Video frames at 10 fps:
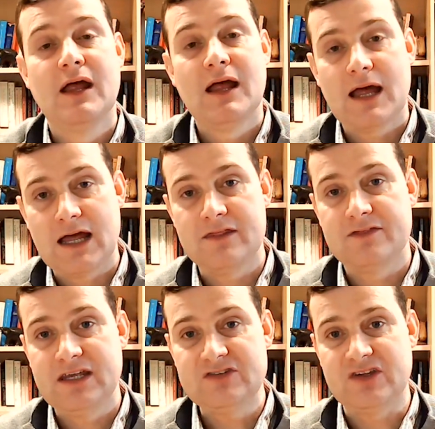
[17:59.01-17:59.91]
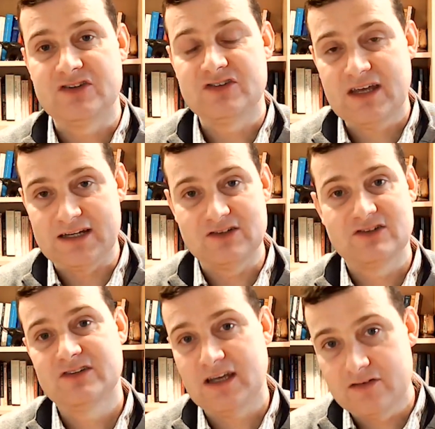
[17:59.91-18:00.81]
and these estates
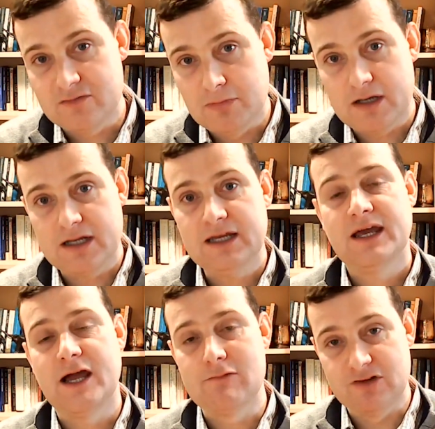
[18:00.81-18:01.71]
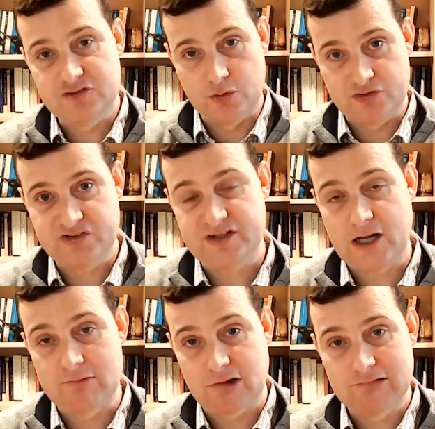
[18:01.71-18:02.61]
send money and resources and
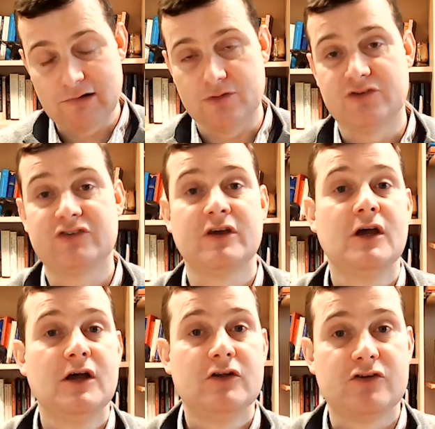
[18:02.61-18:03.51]
recruits to the